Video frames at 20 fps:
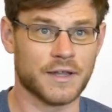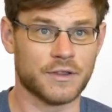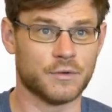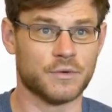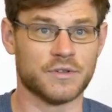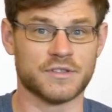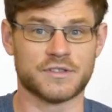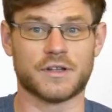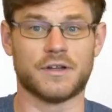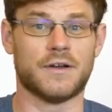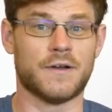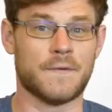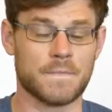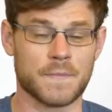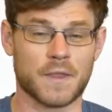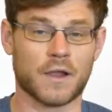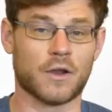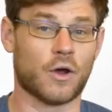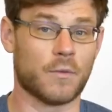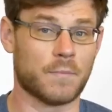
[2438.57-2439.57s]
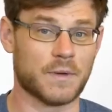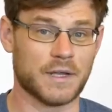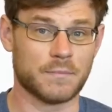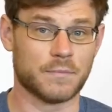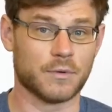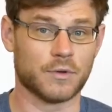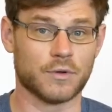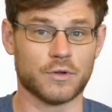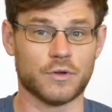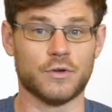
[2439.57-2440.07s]
There was a lot of
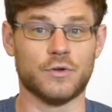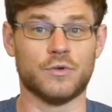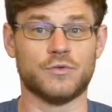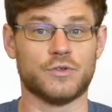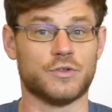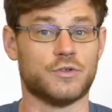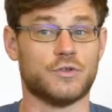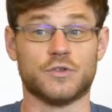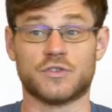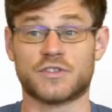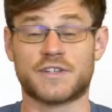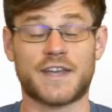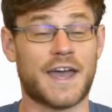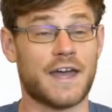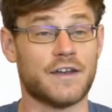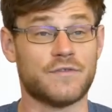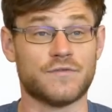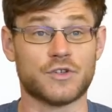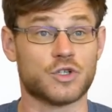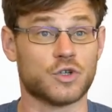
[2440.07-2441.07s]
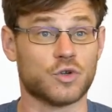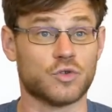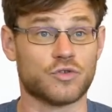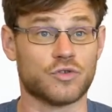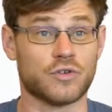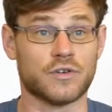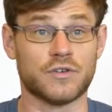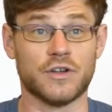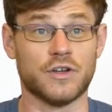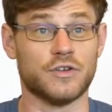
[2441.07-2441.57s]
people who just cared for
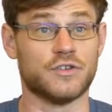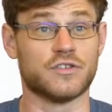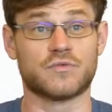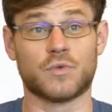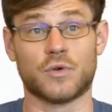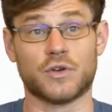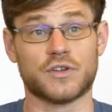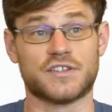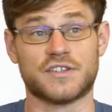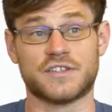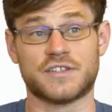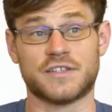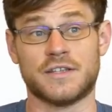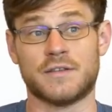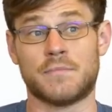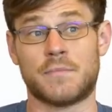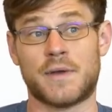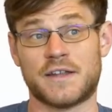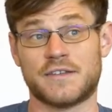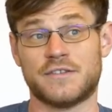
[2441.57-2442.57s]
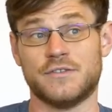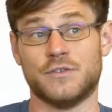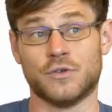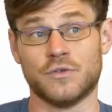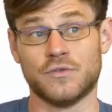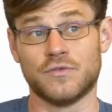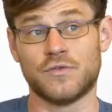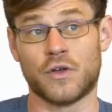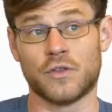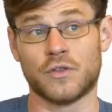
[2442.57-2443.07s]
children and just wanted to see the best done
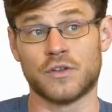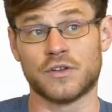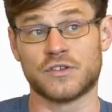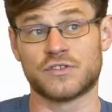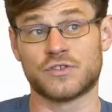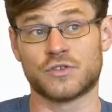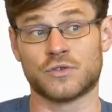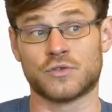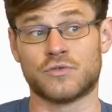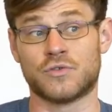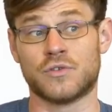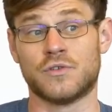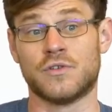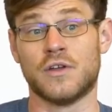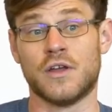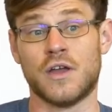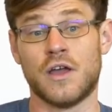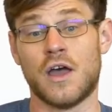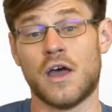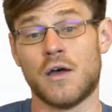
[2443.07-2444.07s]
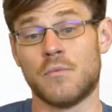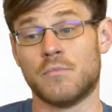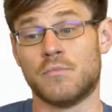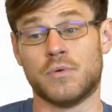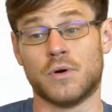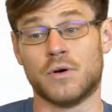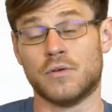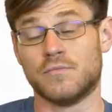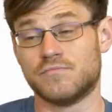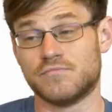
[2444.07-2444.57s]
for those children.
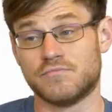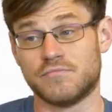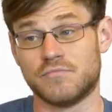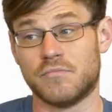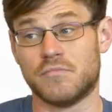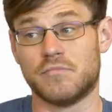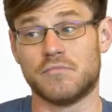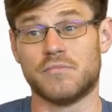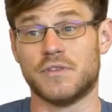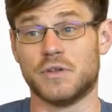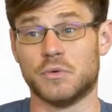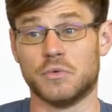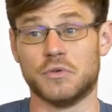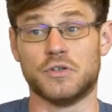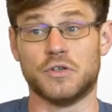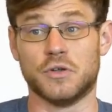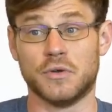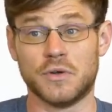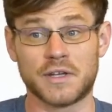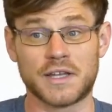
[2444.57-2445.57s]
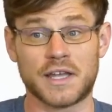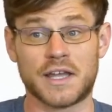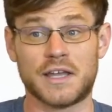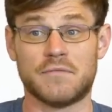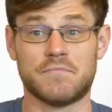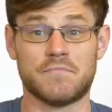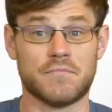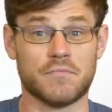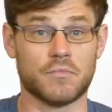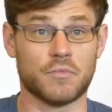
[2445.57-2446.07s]
But they were doing it
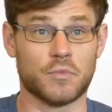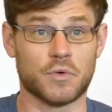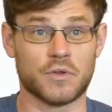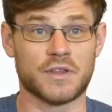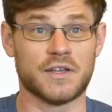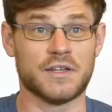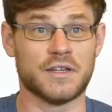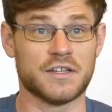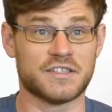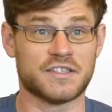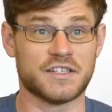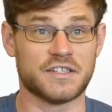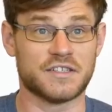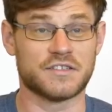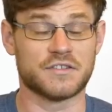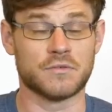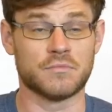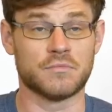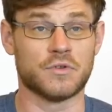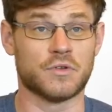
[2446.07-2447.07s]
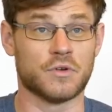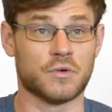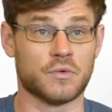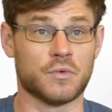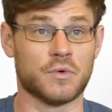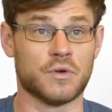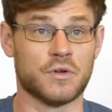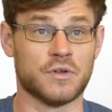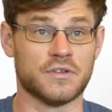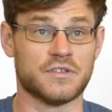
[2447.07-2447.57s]
within a system that
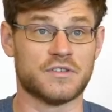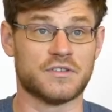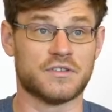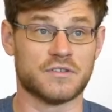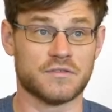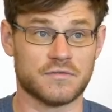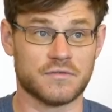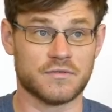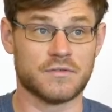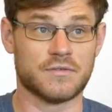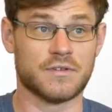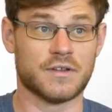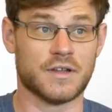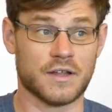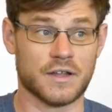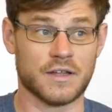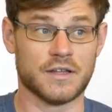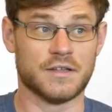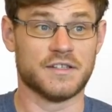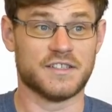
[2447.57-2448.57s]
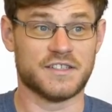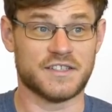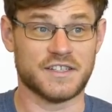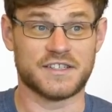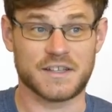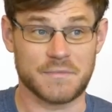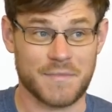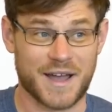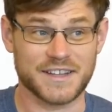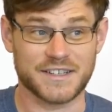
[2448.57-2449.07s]
was
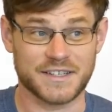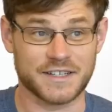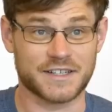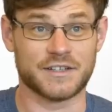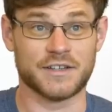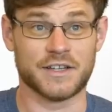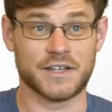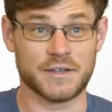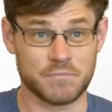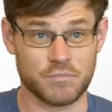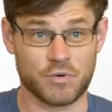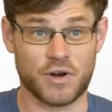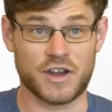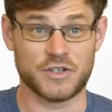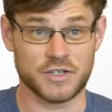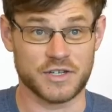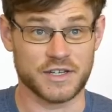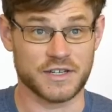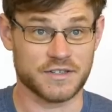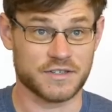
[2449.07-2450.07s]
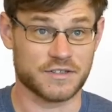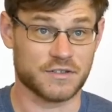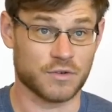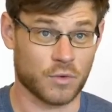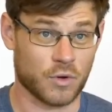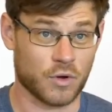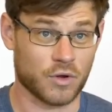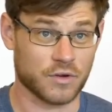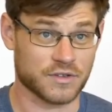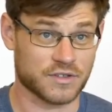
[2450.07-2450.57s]
systematically prejudiced
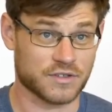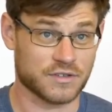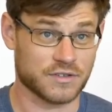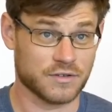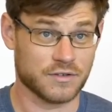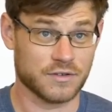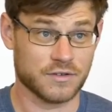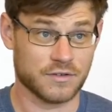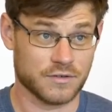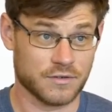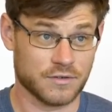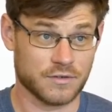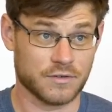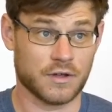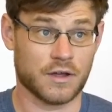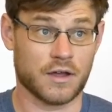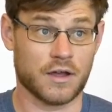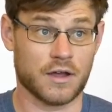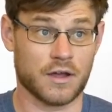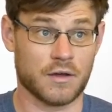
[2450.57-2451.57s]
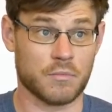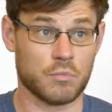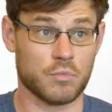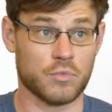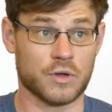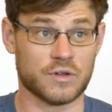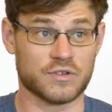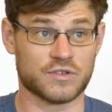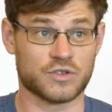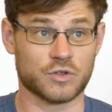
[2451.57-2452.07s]
towards
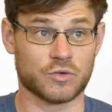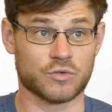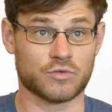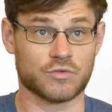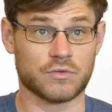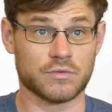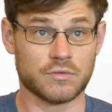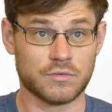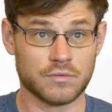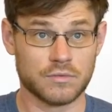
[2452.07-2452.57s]
those children.